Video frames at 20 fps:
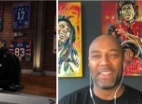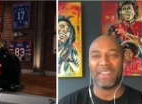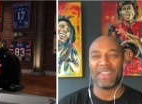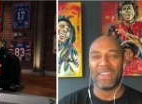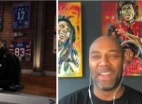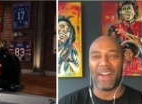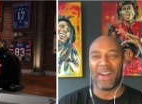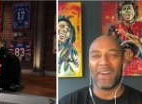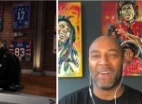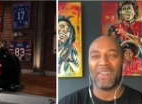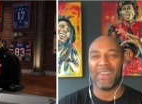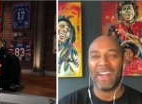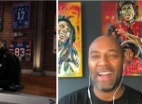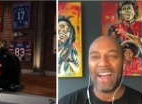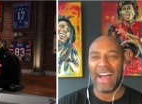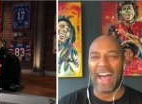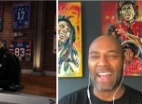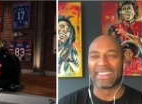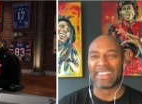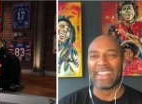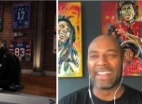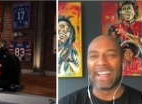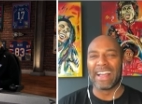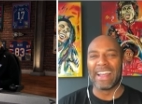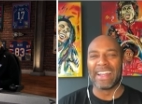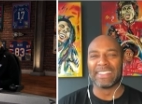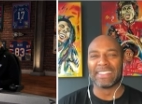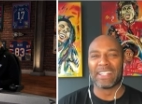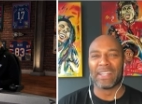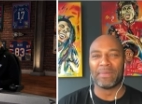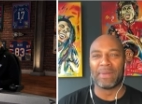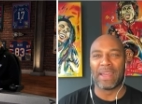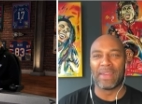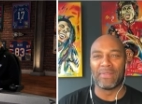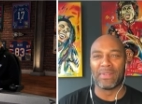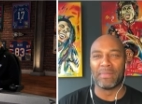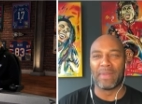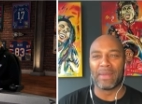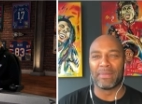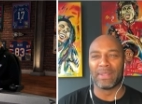you know, I think I ended up
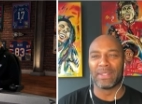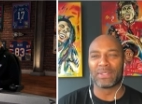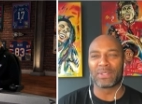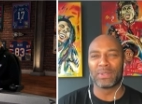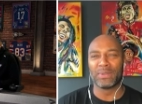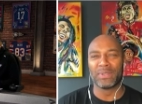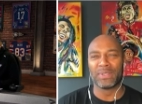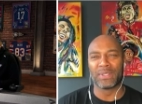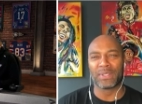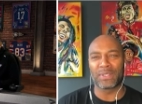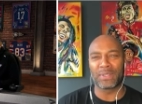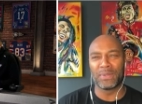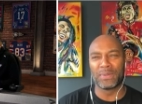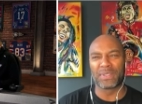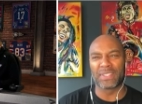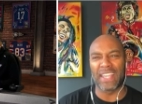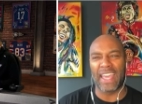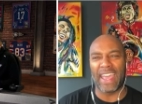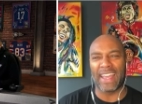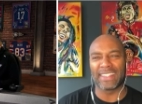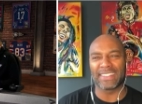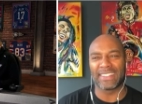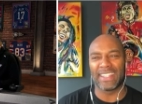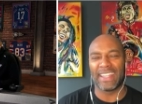having maybe two two sacks